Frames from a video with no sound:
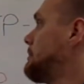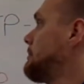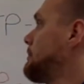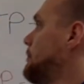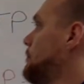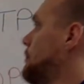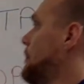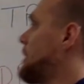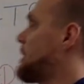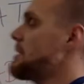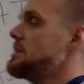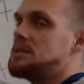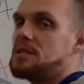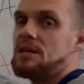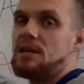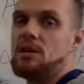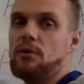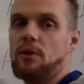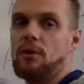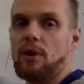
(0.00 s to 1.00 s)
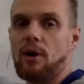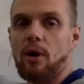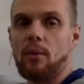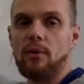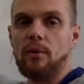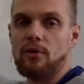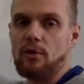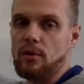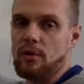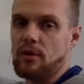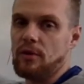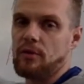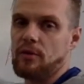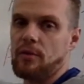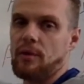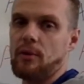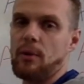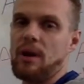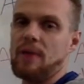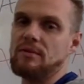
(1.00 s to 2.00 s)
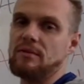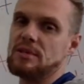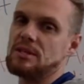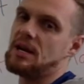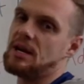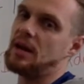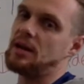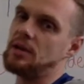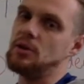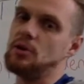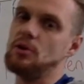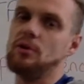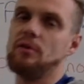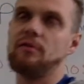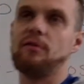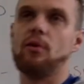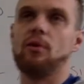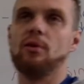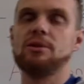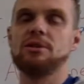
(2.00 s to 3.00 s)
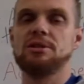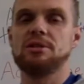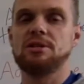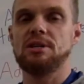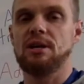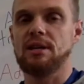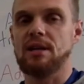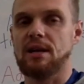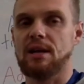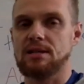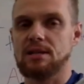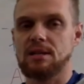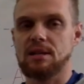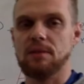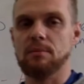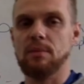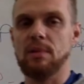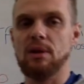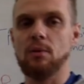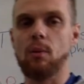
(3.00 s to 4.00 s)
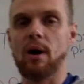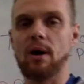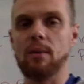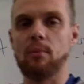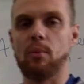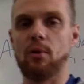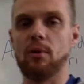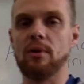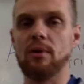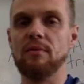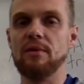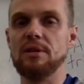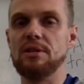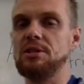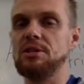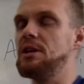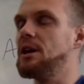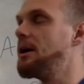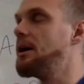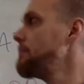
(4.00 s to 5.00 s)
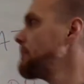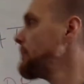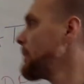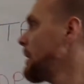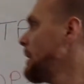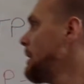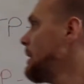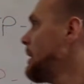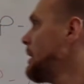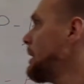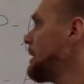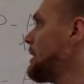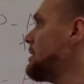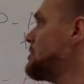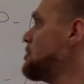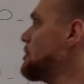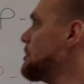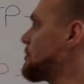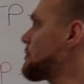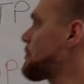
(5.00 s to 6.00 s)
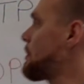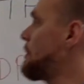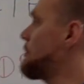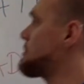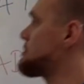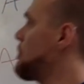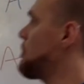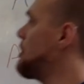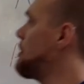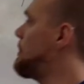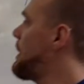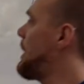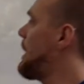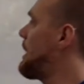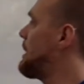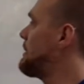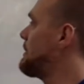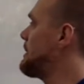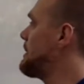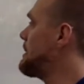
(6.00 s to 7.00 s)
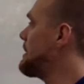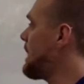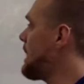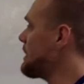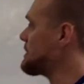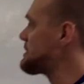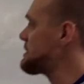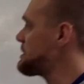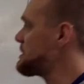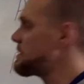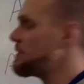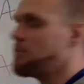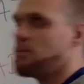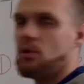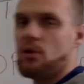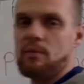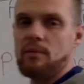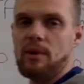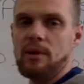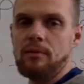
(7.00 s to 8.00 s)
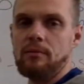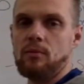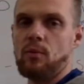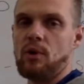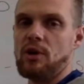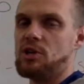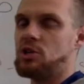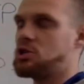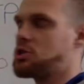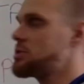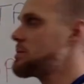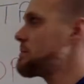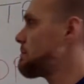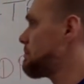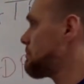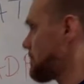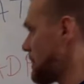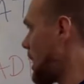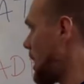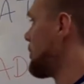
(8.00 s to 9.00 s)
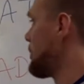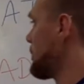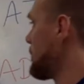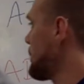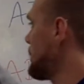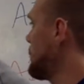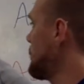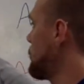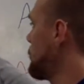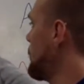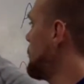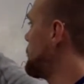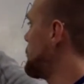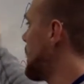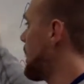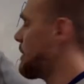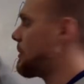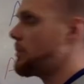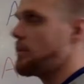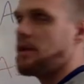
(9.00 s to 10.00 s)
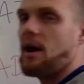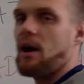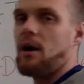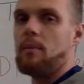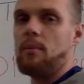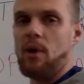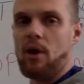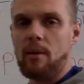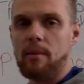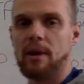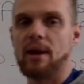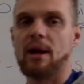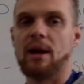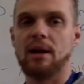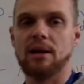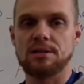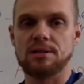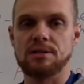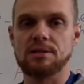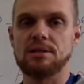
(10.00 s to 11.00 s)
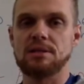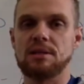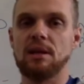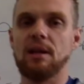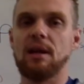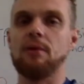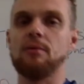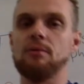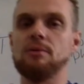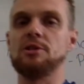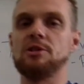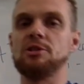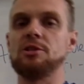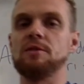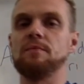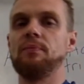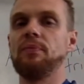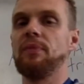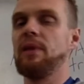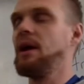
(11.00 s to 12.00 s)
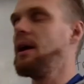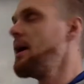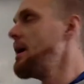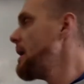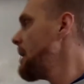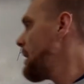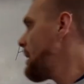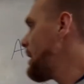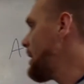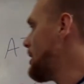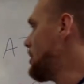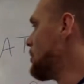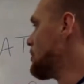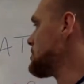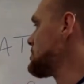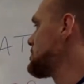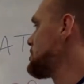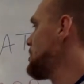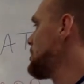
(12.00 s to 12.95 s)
we're continuing on with Unit 3. We haven't started Unit 4 just yet. That's at the midway point of this year. And Unit 3 was all about the analysis of movement, which currently we've done with our biomechanics and skill acquisition, and also